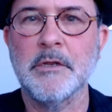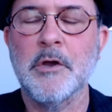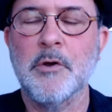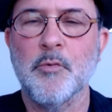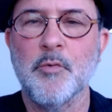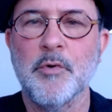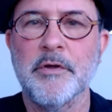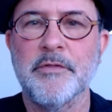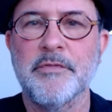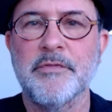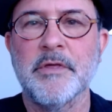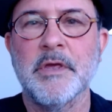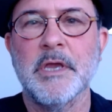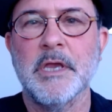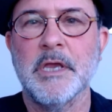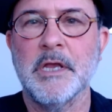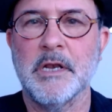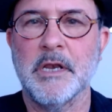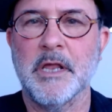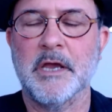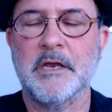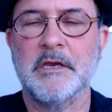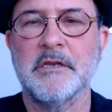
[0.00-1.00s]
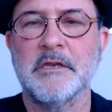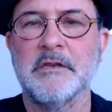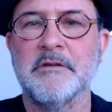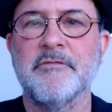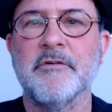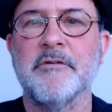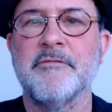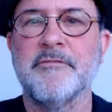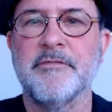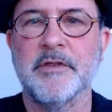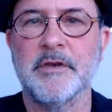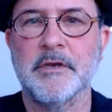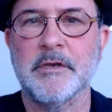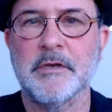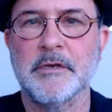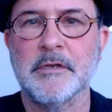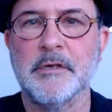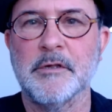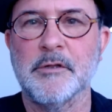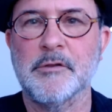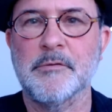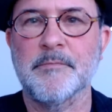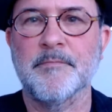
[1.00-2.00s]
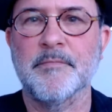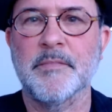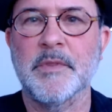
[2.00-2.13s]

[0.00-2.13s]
with elective affinities.